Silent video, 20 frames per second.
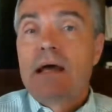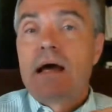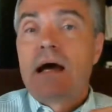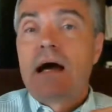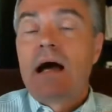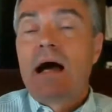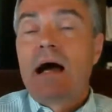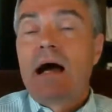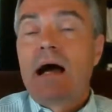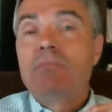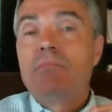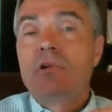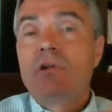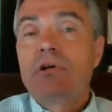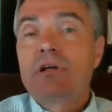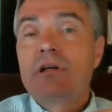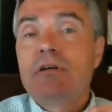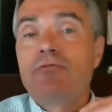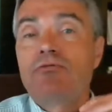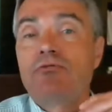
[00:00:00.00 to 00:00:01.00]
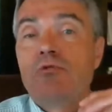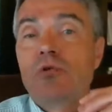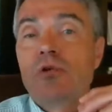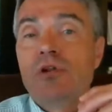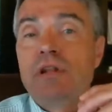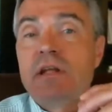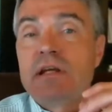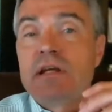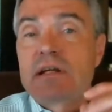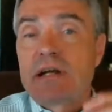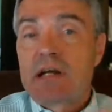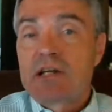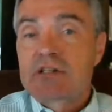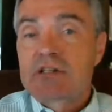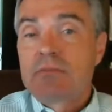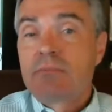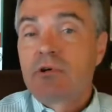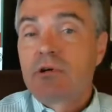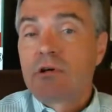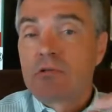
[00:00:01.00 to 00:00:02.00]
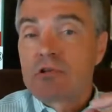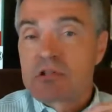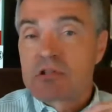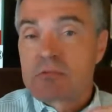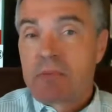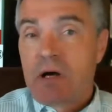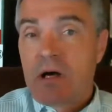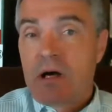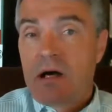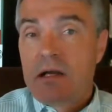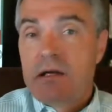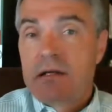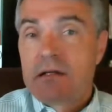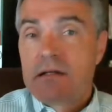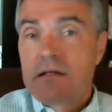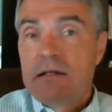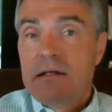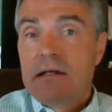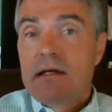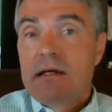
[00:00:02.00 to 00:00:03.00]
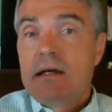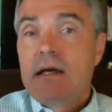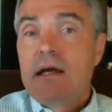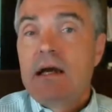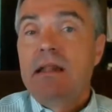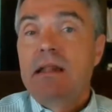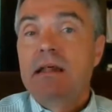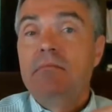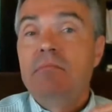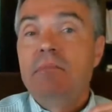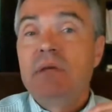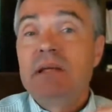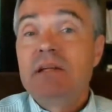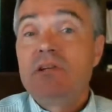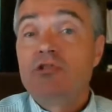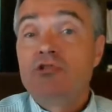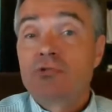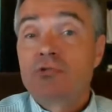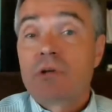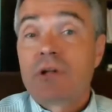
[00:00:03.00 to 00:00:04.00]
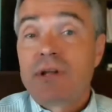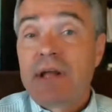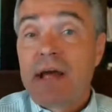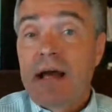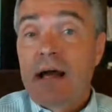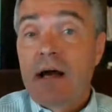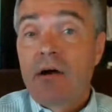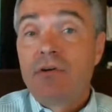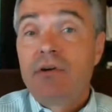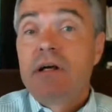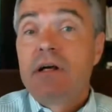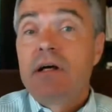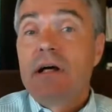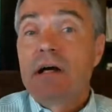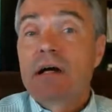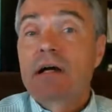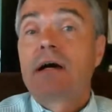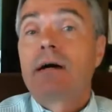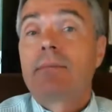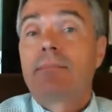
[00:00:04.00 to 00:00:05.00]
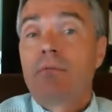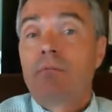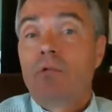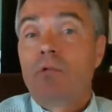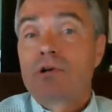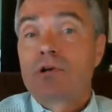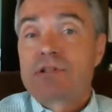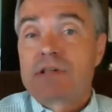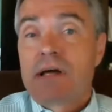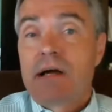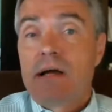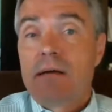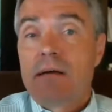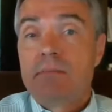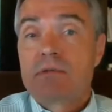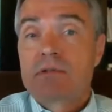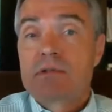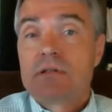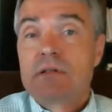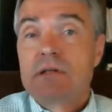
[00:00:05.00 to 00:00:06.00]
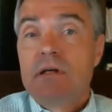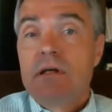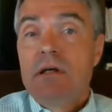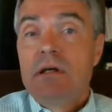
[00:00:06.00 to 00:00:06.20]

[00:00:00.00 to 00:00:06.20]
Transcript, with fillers: I'm looking for the customer to respond and then me to drill down a couple more times.